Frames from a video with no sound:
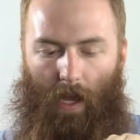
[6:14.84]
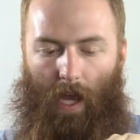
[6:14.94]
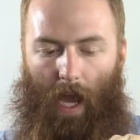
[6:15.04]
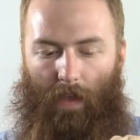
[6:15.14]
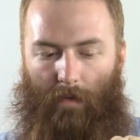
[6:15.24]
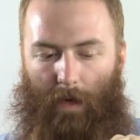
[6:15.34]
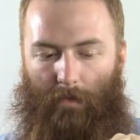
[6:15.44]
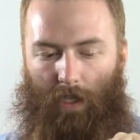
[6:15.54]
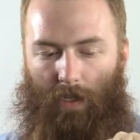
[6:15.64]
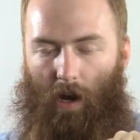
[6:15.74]
And then by
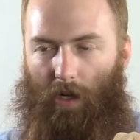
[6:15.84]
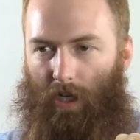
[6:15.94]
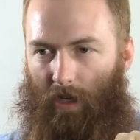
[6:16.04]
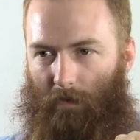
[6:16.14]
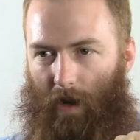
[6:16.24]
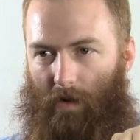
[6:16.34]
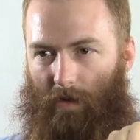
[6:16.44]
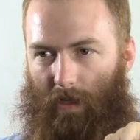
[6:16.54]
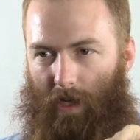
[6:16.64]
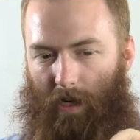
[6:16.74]
massaging around
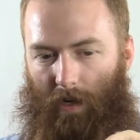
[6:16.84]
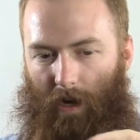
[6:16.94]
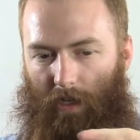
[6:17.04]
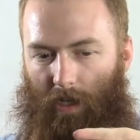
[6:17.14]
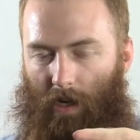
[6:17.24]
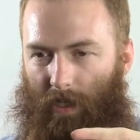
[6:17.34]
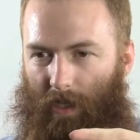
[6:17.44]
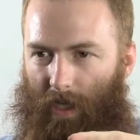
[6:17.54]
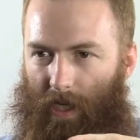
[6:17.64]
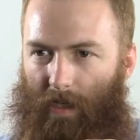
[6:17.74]
in there, you're actually causing
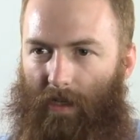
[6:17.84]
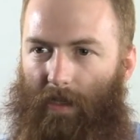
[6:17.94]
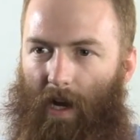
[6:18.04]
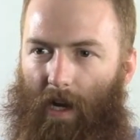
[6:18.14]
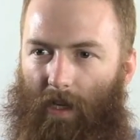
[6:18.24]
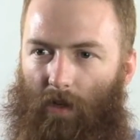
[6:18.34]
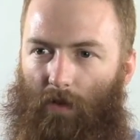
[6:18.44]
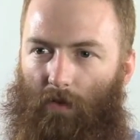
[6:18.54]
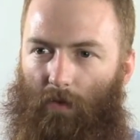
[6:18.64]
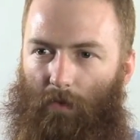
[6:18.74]
the inside
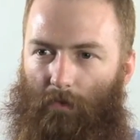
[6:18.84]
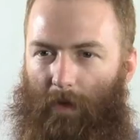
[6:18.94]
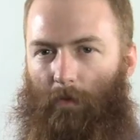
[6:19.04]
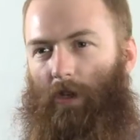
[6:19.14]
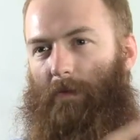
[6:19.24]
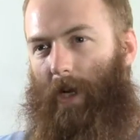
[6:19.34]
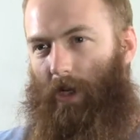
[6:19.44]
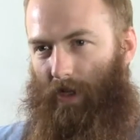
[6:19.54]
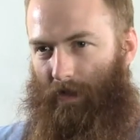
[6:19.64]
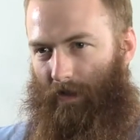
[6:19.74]
to be more
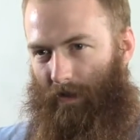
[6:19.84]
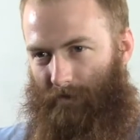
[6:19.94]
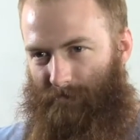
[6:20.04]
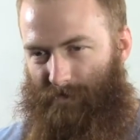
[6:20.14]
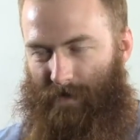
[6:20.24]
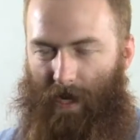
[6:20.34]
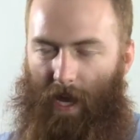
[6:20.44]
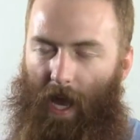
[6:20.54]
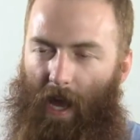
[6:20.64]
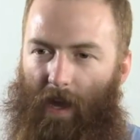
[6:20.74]
spacious.
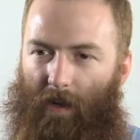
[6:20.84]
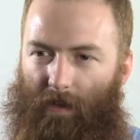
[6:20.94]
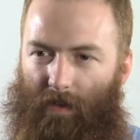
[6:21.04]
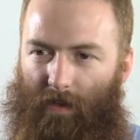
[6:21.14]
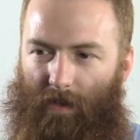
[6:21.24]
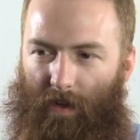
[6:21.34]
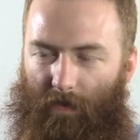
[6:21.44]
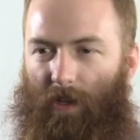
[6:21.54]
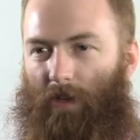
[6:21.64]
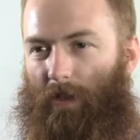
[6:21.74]
And
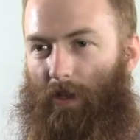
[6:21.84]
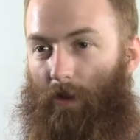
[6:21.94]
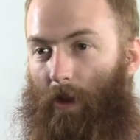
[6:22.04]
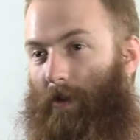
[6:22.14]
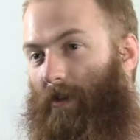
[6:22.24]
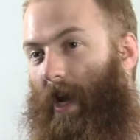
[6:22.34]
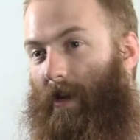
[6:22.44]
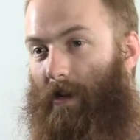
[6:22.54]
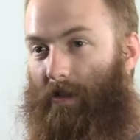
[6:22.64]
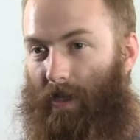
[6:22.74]
eventually, so that when your
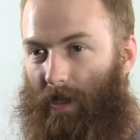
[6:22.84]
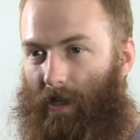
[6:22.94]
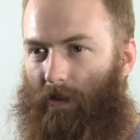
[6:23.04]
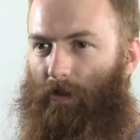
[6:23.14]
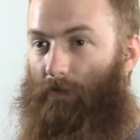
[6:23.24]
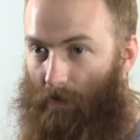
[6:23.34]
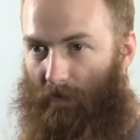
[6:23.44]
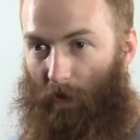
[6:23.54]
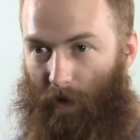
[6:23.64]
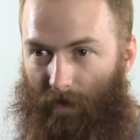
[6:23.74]
hand does get in there, there's room
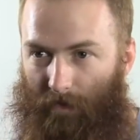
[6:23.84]
for it.